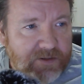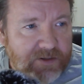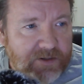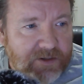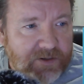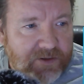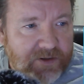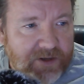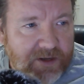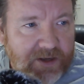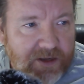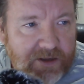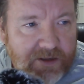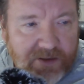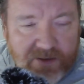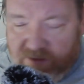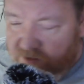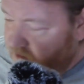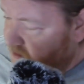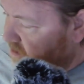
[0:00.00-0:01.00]
Okay,
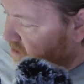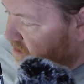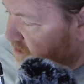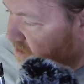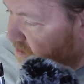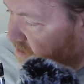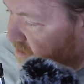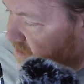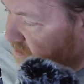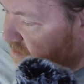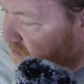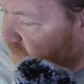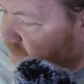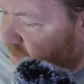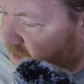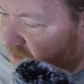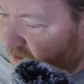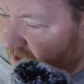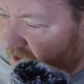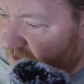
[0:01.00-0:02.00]
so
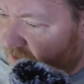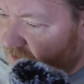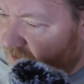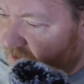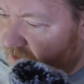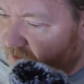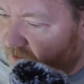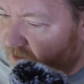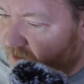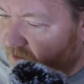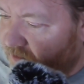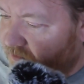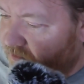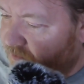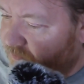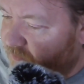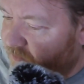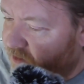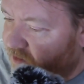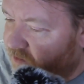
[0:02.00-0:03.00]
with that said and done,
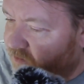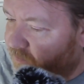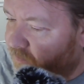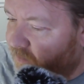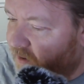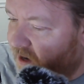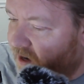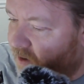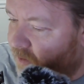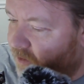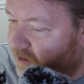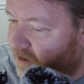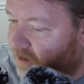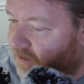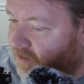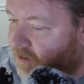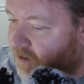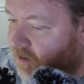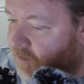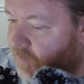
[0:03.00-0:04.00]
let me just power
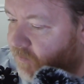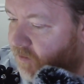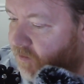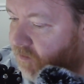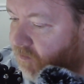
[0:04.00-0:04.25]
it up.